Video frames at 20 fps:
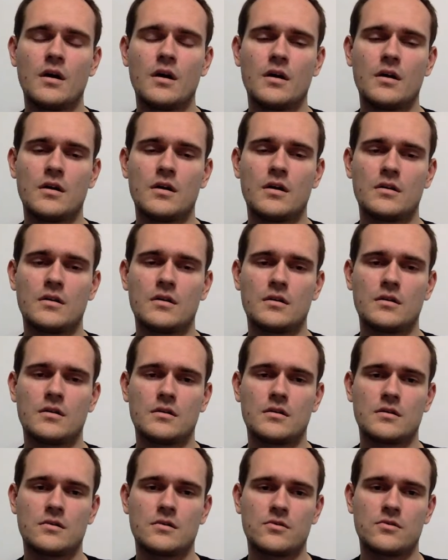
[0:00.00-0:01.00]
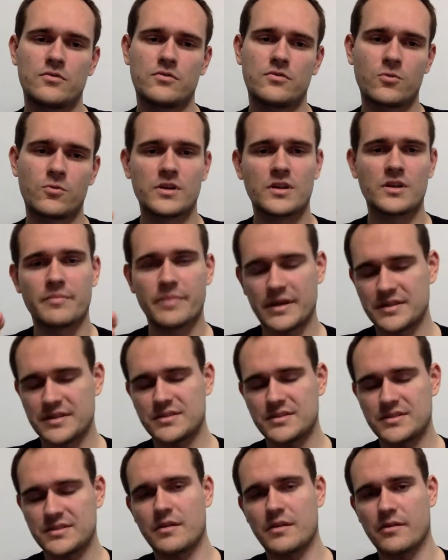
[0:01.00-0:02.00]
for the
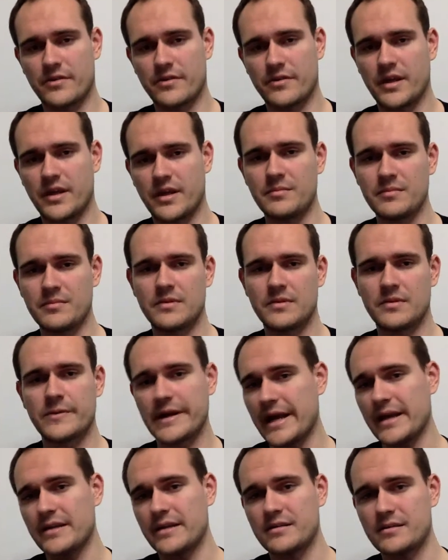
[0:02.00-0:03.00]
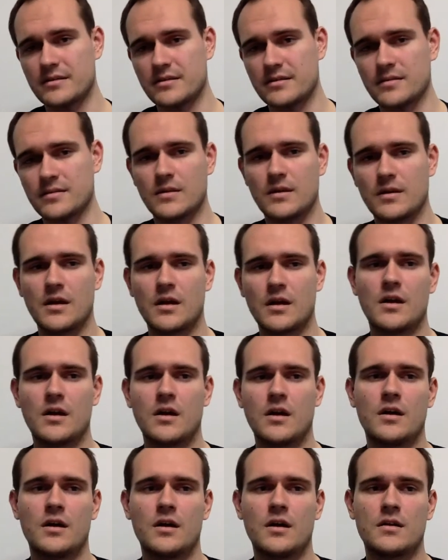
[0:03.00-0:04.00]
best theme created.
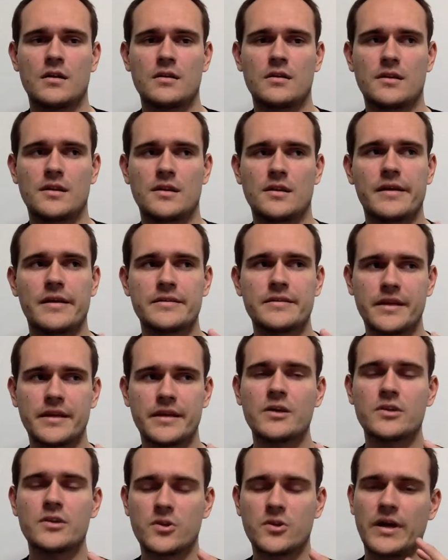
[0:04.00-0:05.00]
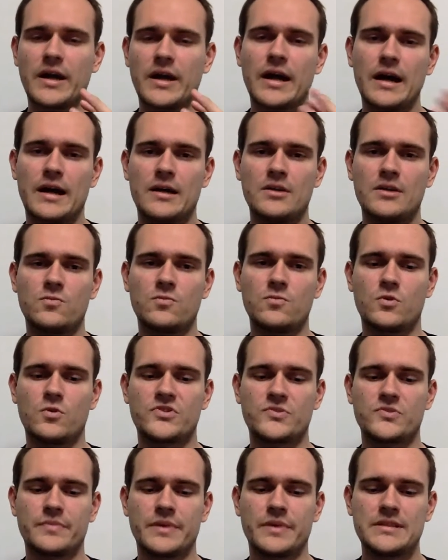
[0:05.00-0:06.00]
The idea that we had
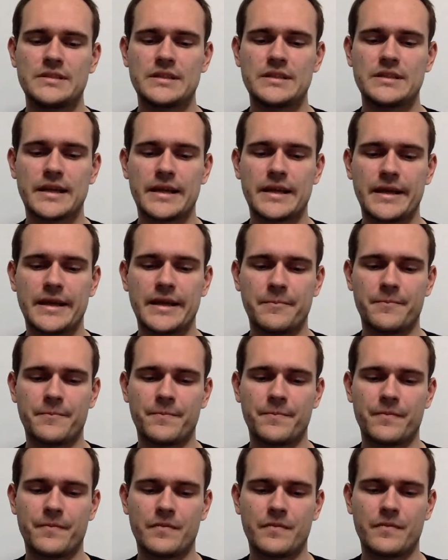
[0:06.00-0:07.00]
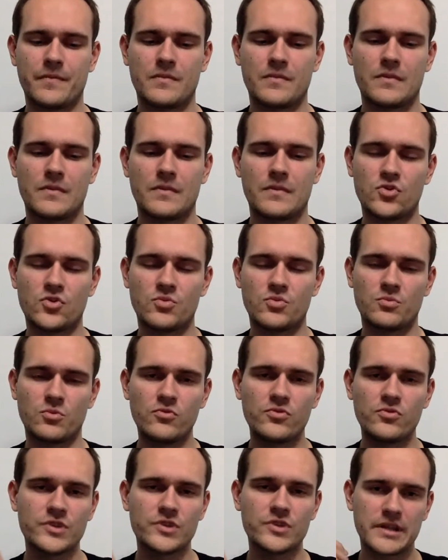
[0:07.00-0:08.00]
was basically to
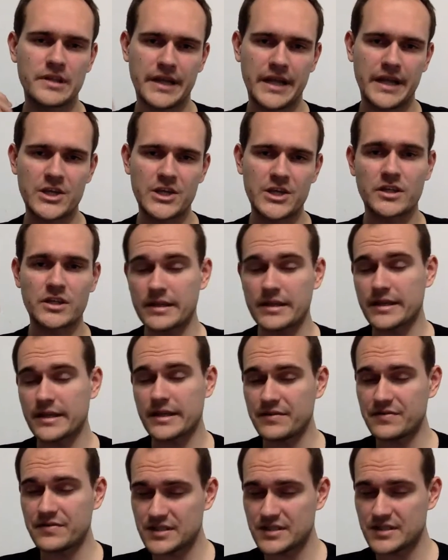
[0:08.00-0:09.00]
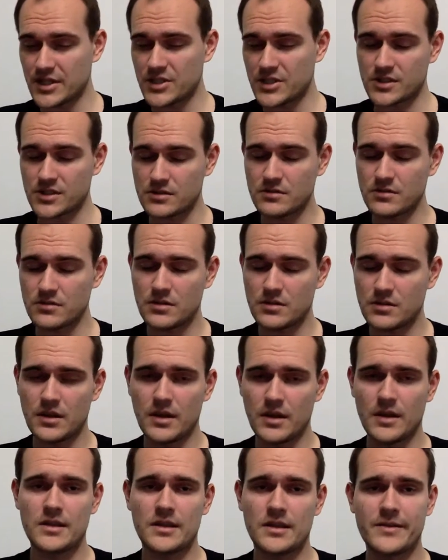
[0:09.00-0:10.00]
move the donation and the gift section
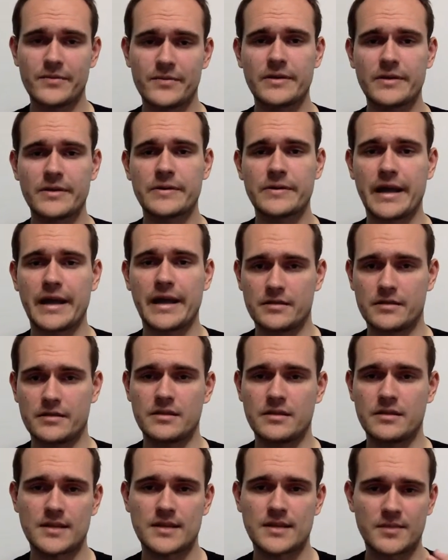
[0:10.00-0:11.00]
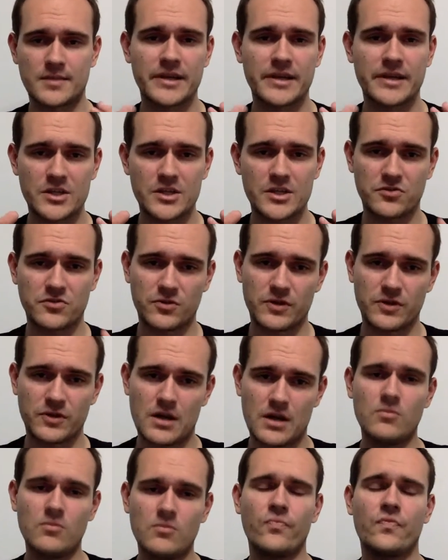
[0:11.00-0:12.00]
that we created inside the application for
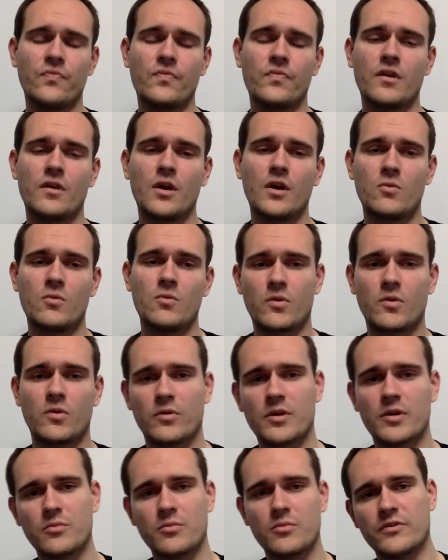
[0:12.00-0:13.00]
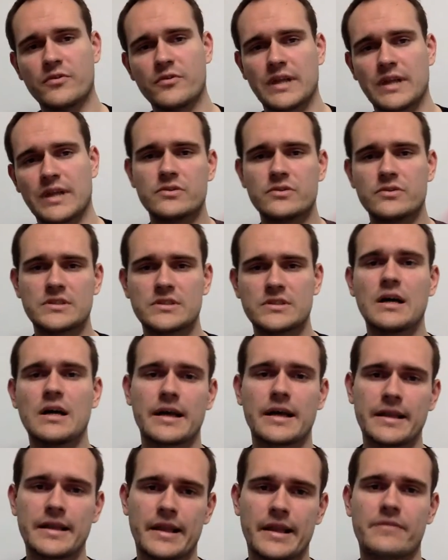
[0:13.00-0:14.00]
now. We want to move it
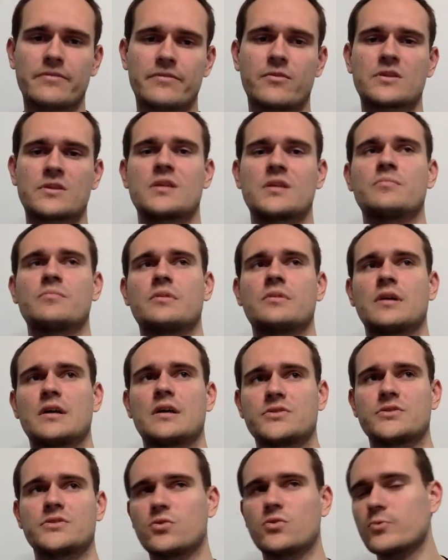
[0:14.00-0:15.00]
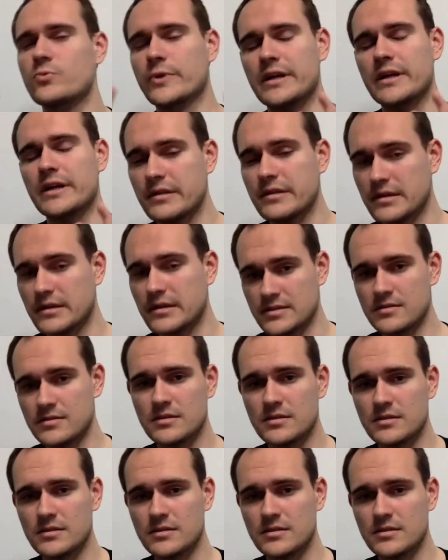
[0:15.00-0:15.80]
outside, like for example, as eReader does it,